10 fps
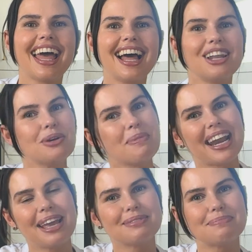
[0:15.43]
Hello, my
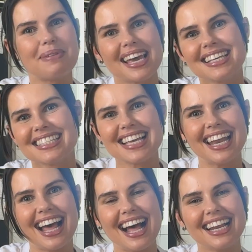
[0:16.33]
name's Bex and
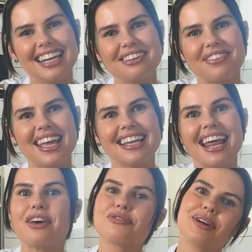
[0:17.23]
I live in
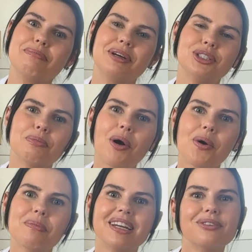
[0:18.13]
a three bedroom
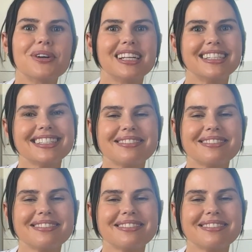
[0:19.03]
home in Auckland.